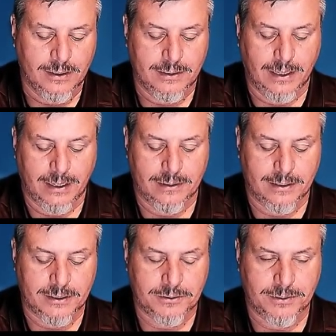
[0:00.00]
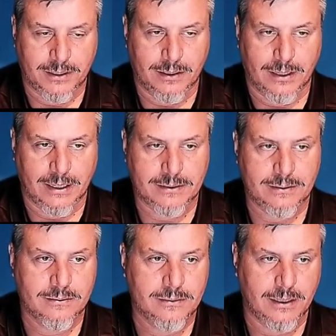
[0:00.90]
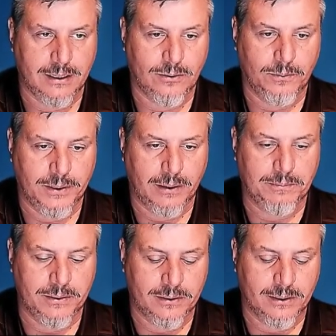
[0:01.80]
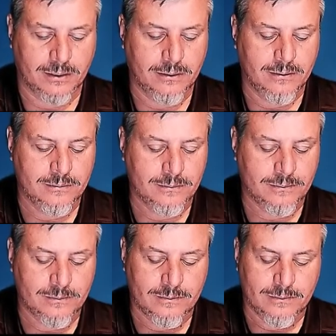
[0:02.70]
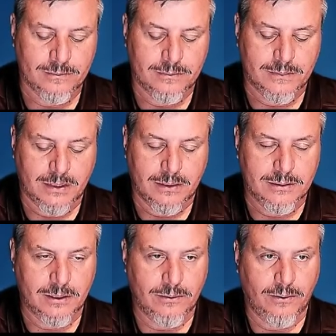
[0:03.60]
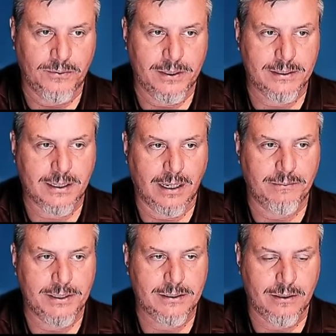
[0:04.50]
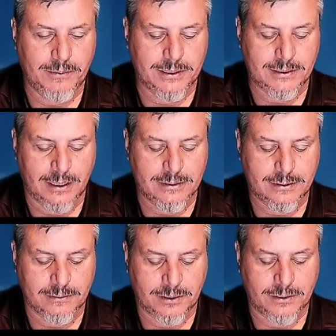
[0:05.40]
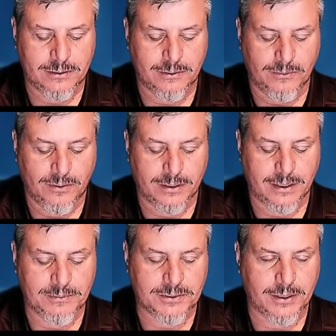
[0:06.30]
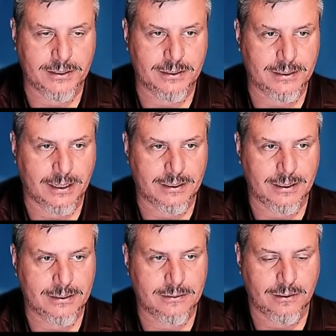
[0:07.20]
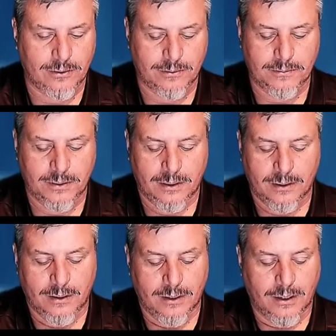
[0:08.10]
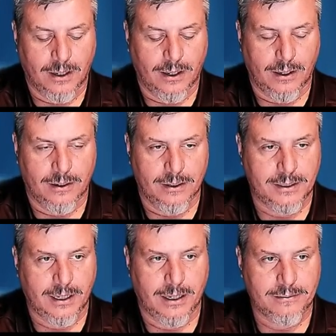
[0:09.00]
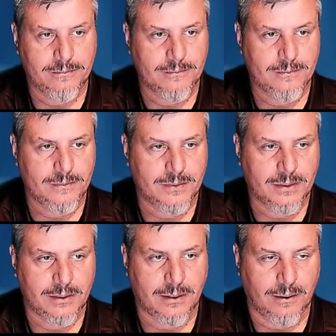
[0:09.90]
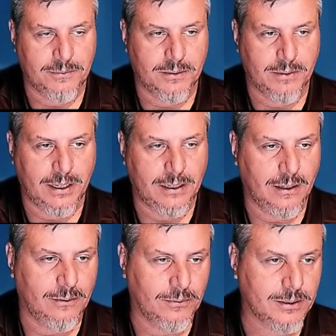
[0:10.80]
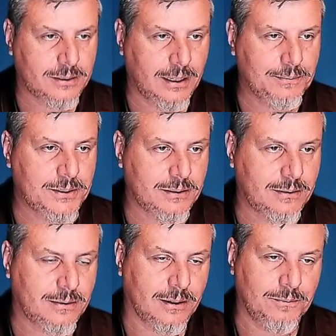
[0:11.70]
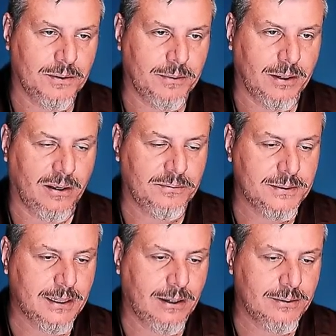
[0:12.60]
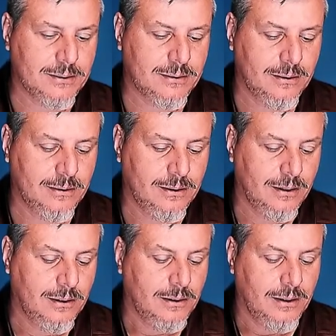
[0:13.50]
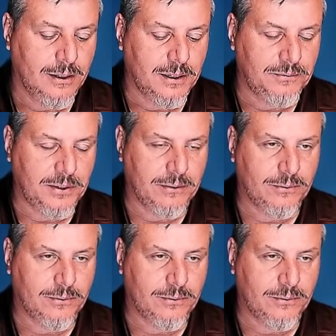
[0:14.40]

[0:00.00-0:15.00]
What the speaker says: data that you would collect and open up and look. So hopefully this kind of makes a little bit of sense. I'm going to do some more demonstrations like this. So again, come to my workshops, come to my office hours. If you have